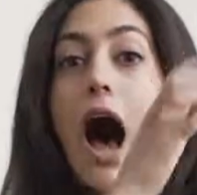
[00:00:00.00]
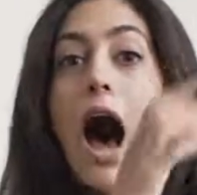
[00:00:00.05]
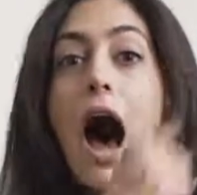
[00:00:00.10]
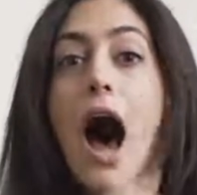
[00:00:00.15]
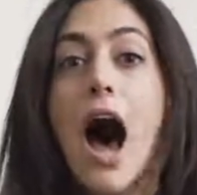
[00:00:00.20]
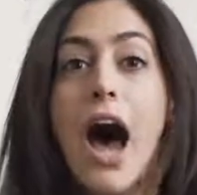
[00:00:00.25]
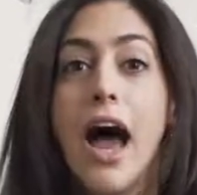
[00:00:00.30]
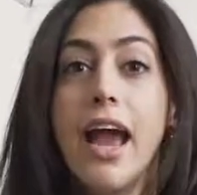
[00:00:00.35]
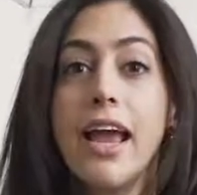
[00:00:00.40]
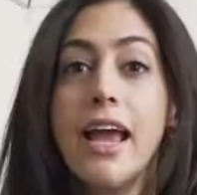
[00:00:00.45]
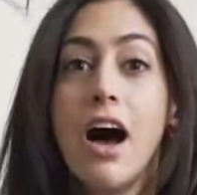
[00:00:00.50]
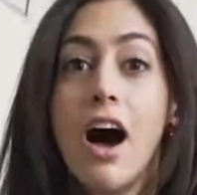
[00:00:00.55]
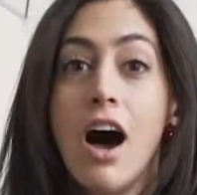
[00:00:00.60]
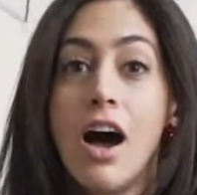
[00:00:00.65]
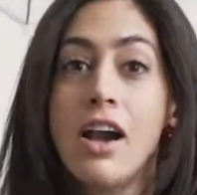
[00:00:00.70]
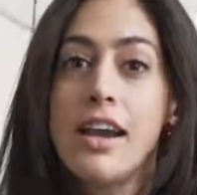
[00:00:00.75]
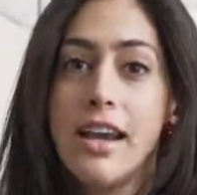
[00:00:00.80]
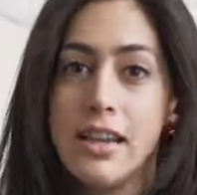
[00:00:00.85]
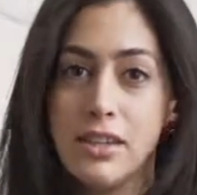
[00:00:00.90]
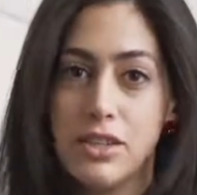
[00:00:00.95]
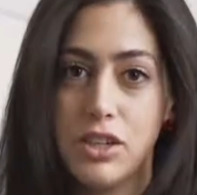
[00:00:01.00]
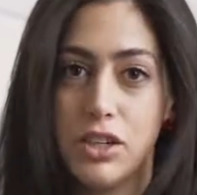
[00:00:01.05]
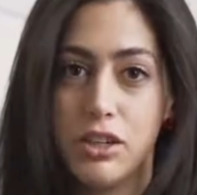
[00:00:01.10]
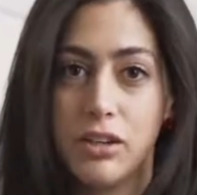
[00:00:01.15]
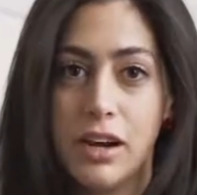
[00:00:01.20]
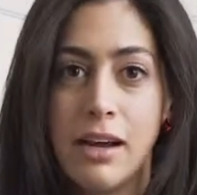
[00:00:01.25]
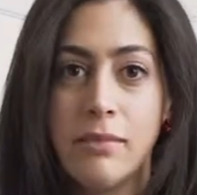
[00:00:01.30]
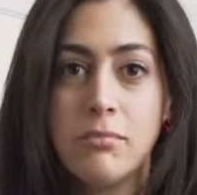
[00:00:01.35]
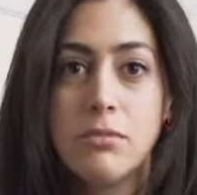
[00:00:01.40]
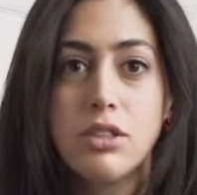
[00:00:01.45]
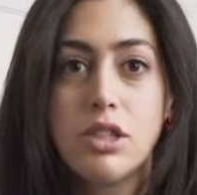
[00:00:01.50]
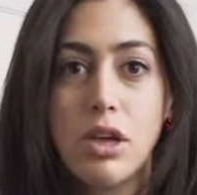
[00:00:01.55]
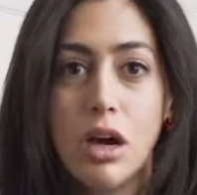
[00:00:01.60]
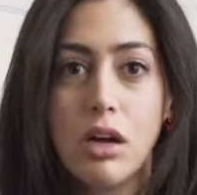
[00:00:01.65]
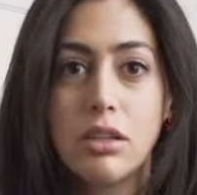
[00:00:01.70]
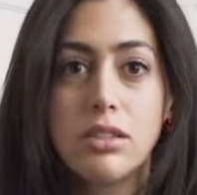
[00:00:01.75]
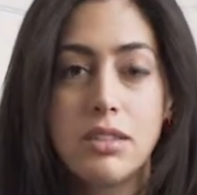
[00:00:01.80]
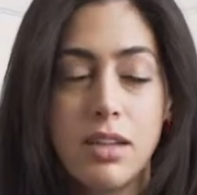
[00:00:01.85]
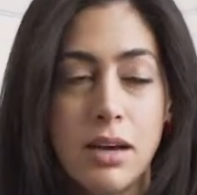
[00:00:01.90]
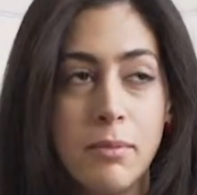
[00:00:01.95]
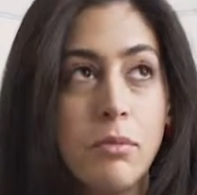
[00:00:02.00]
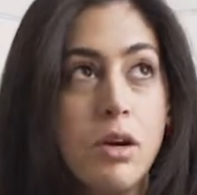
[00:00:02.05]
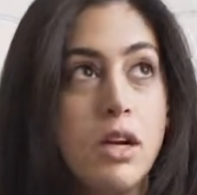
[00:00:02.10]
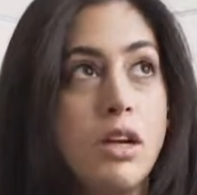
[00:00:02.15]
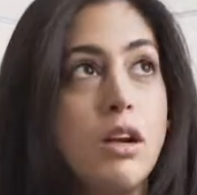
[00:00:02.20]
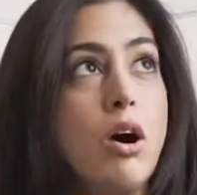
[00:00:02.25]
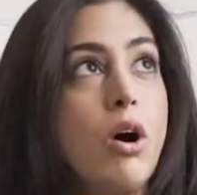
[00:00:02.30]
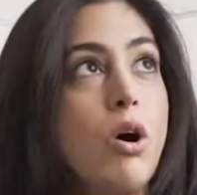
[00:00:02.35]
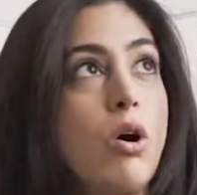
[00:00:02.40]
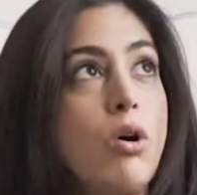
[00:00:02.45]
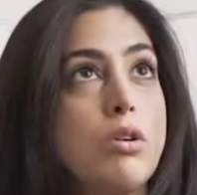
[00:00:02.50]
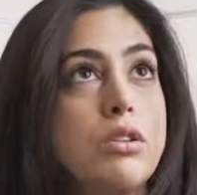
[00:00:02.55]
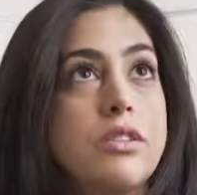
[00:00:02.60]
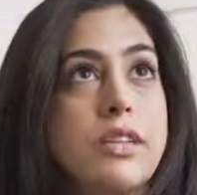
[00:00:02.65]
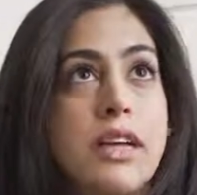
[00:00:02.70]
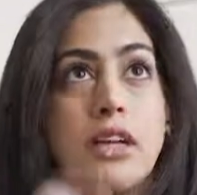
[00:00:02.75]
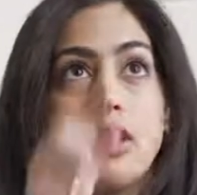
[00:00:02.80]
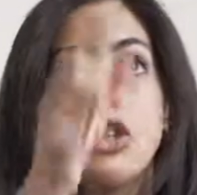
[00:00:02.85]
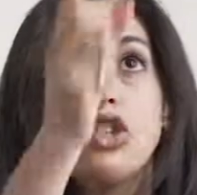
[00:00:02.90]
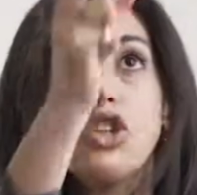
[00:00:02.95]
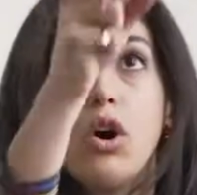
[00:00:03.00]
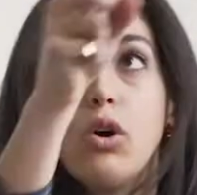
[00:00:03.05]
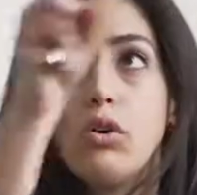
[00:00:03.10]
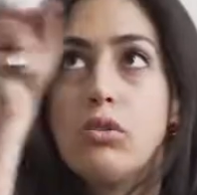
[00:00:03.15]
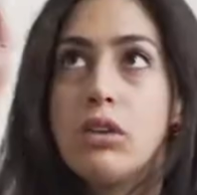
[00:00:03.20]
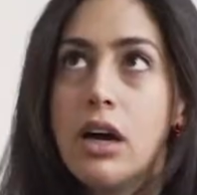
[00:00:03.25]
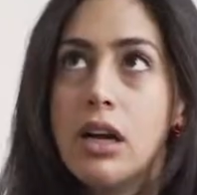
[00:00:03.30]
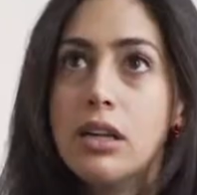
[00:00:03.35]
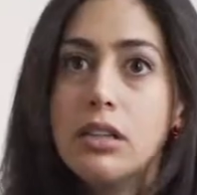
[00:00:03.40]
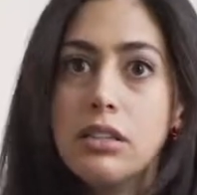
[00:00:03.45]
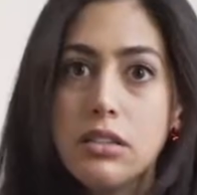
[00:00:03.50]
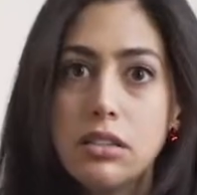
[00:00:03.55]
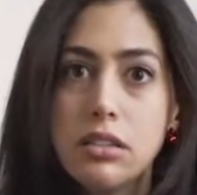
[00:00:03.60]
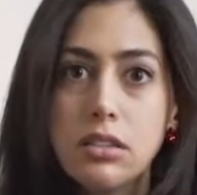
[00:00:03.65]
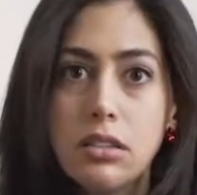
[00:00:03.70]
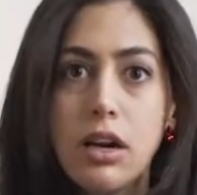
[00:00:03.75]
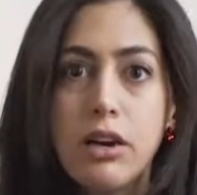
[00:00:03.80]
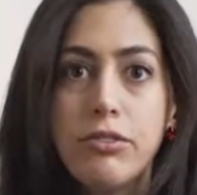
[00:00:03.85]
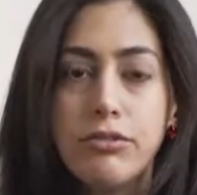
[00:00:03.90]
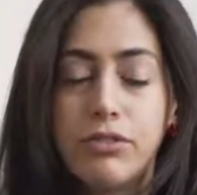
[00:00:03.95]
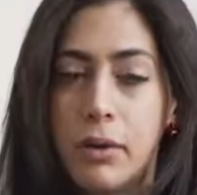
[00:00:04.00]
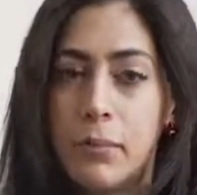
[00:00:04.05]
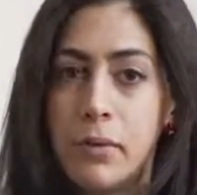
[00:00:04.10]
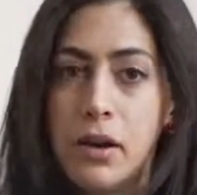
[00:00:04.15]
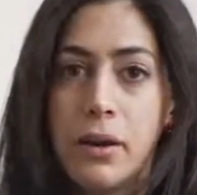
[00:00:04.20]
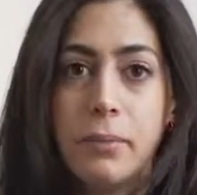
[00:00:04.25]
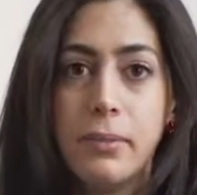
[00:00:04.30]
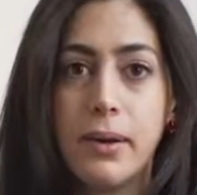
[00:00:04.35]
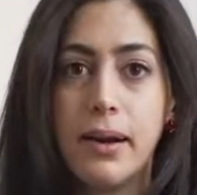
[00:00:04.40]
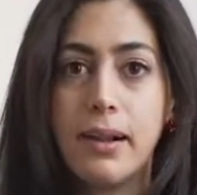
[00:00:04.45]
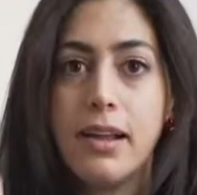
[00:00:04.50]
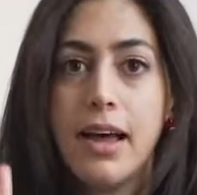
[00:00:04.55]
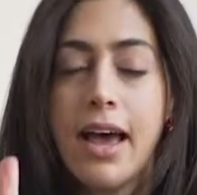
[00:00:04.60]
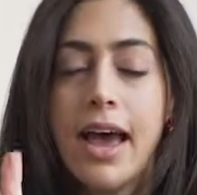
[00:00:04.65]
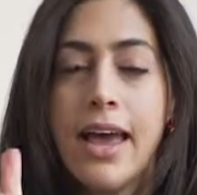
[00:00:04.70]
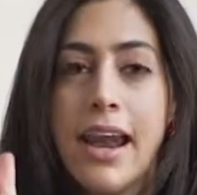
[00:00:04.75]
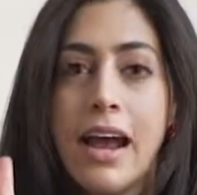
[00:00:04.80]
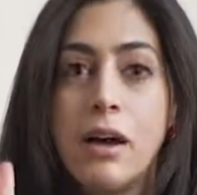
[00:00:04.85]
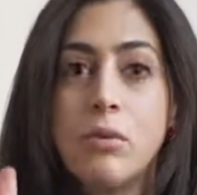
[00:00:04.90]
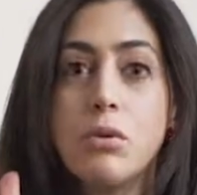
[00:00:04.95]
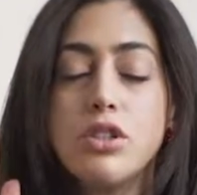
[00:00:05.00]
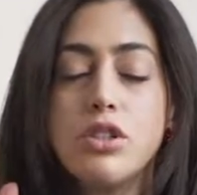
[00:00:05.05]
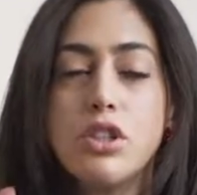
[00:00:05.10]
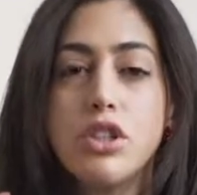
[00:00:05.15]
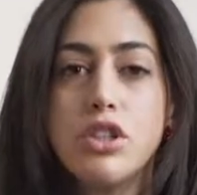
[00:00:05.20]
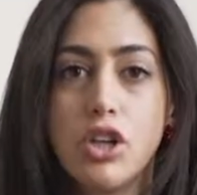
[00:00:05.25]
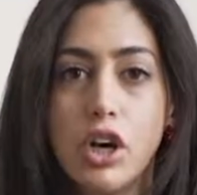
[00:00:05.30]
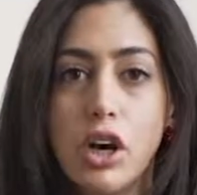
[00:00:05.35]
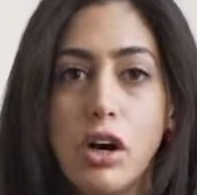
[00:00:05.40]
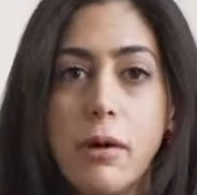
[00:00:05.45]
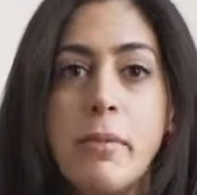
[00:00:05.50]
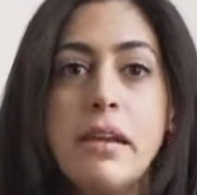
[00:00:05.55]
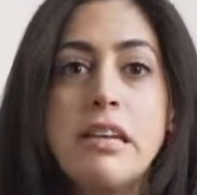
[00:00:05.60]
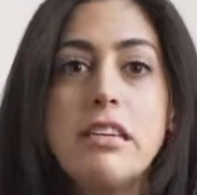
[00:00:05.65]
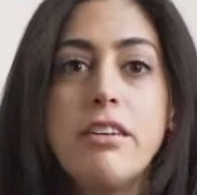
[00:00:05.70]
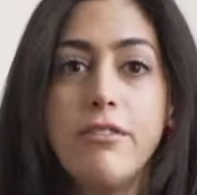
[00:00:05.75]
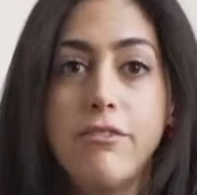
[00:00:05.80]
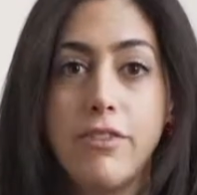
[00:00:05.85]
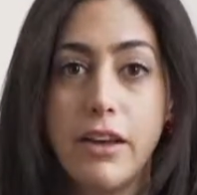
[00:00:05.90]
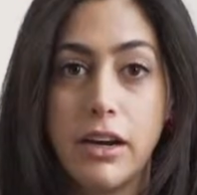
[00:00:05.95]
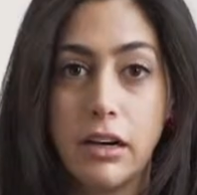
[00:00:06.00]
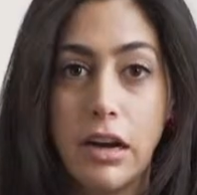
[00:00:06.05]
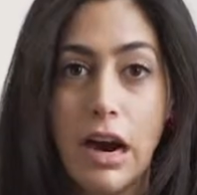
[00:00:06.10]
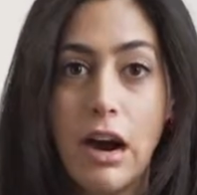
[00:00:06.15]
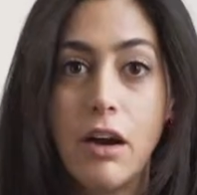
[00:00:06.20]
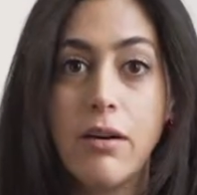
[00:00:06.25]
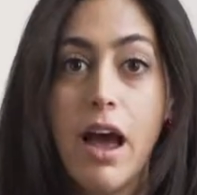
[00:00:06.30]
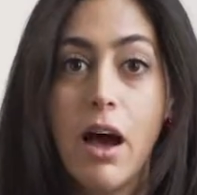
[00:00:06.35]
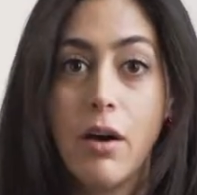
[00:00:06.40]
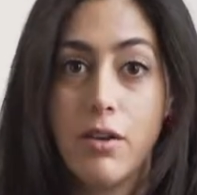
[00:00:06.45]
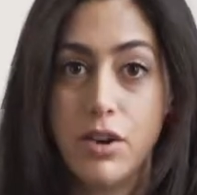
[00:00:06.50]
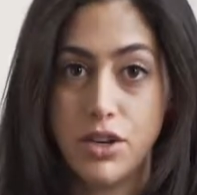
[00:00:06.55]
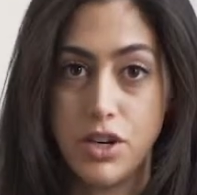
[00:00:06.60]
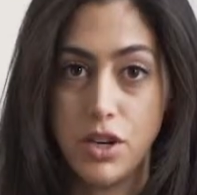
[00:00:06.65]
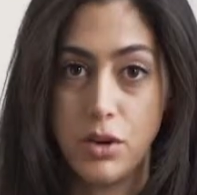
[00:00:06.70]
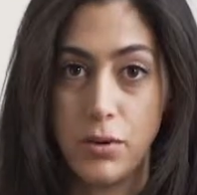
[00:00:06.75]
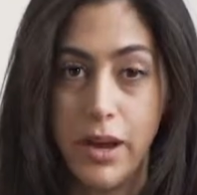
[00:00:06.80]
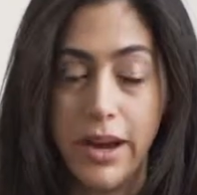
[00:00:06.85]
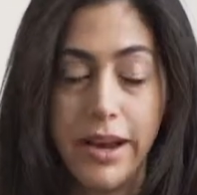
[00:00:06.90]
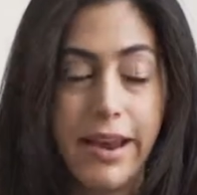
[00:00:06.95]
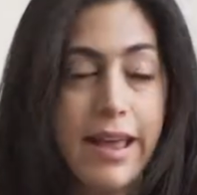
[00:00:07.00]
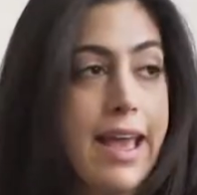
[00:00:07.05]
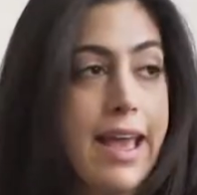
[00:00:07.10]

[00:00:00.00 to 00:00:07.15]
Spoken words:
I, on Instagram, saw someone holding donuts from an umbrella, and I was determined to figure out how to do it.